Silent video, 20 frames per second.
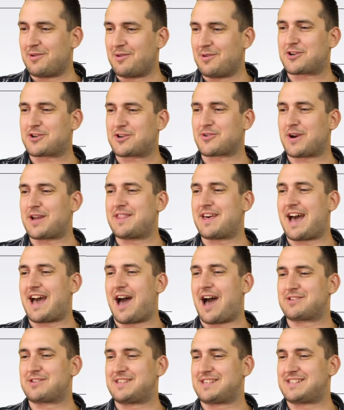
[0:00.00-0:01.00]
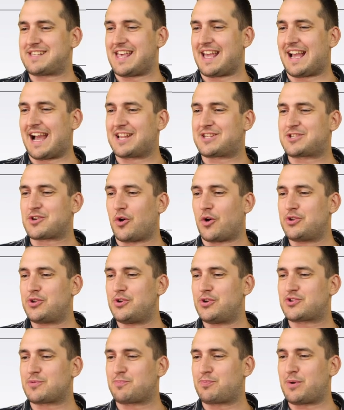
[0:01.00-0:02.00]
Pedro in the house is saying, I told
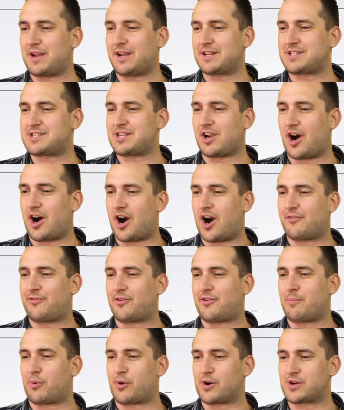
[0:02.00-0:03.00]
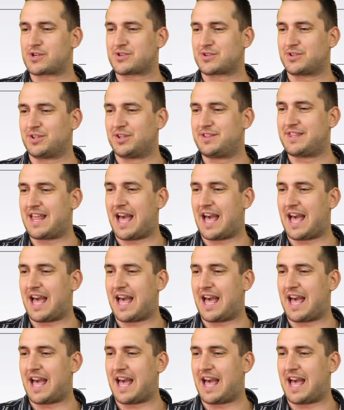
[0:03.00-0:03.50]
you to bring a cigar from Portugal.